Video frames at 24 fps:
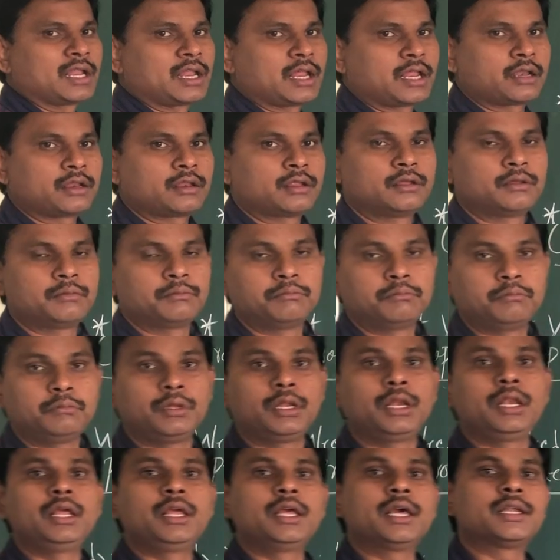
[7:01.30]
are
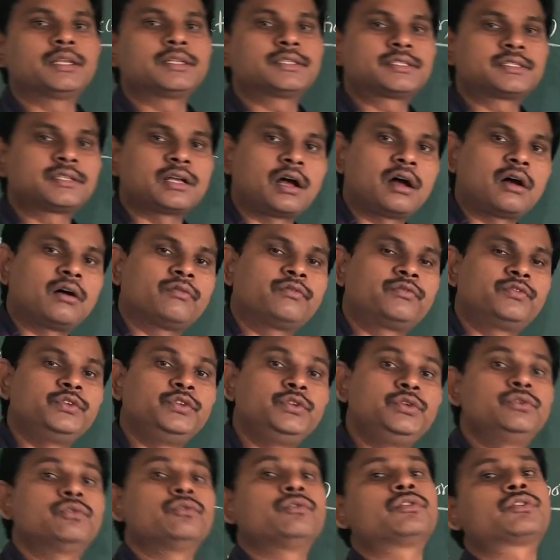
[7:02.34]
millions
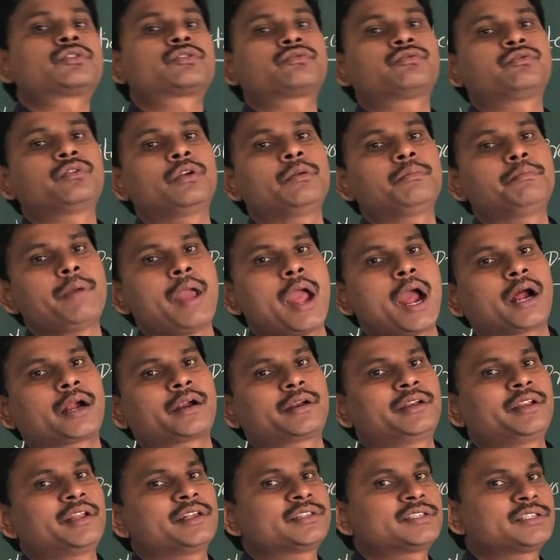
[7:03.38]
of useful
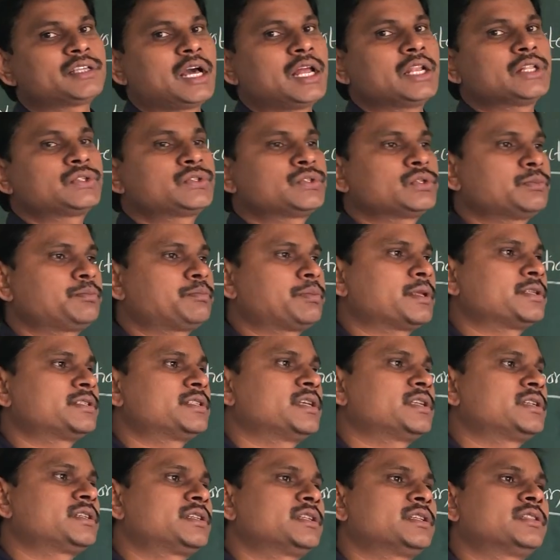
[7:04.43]
bacteria also
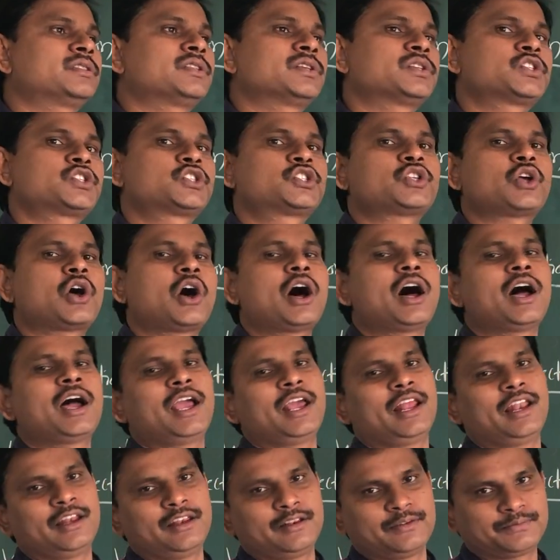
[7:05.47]
present in the
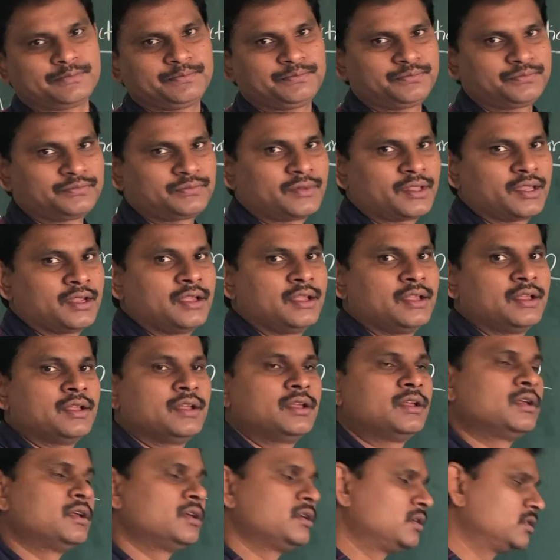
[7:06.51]
soil.
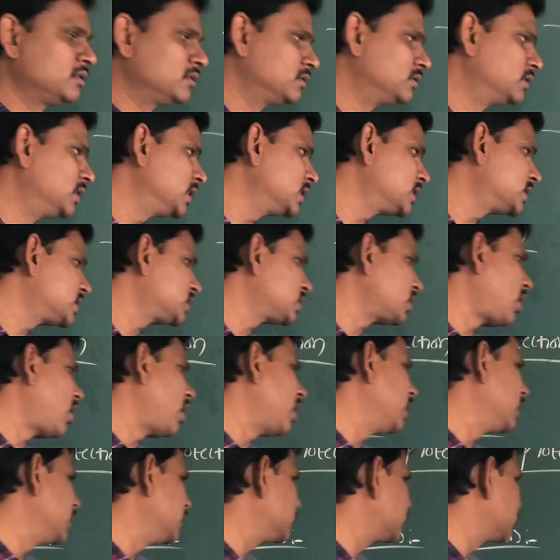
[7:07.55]
This
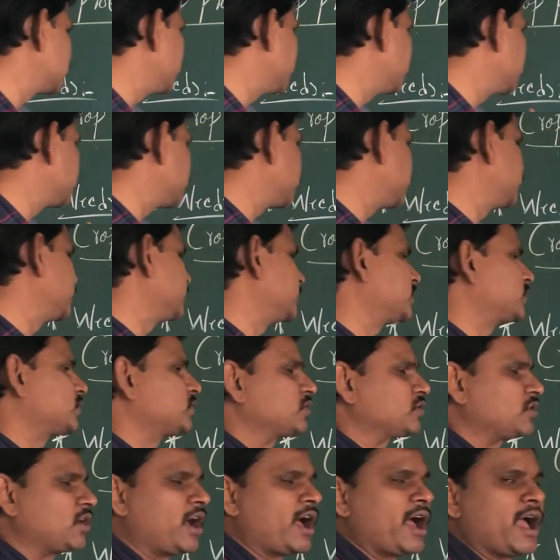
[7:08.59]
soil is going to
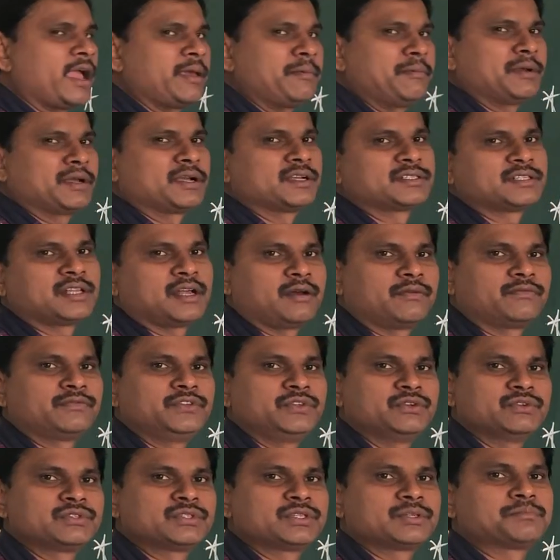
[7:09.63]
destroy because of
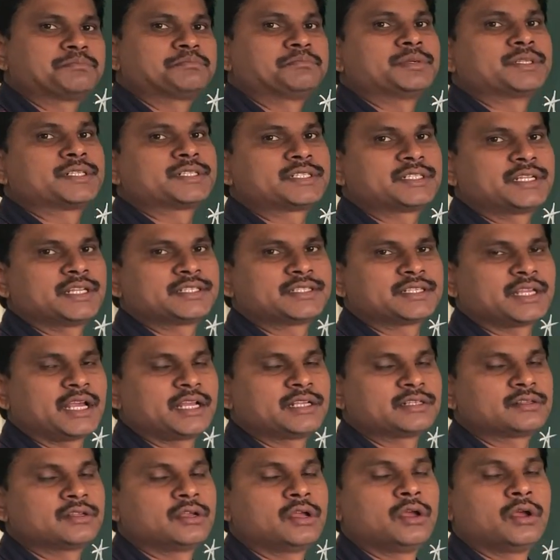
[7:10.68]
using
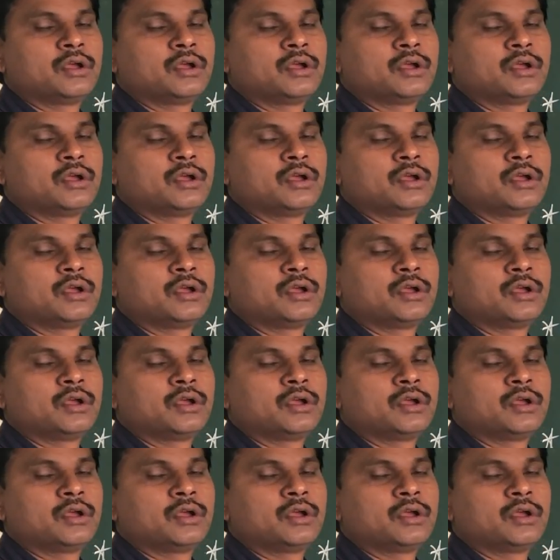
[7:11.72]
pesticides,